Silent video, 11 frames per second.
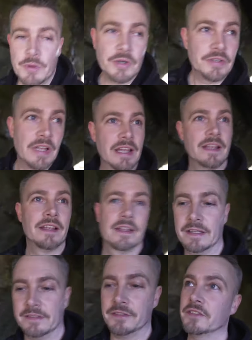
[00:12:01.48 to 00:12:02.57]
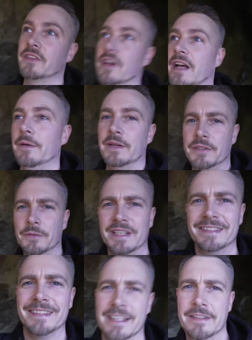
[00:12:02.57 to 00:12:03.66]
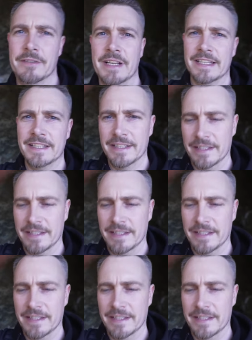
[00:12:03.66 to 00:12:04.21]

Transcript: But that's just not how I do it, is it, really?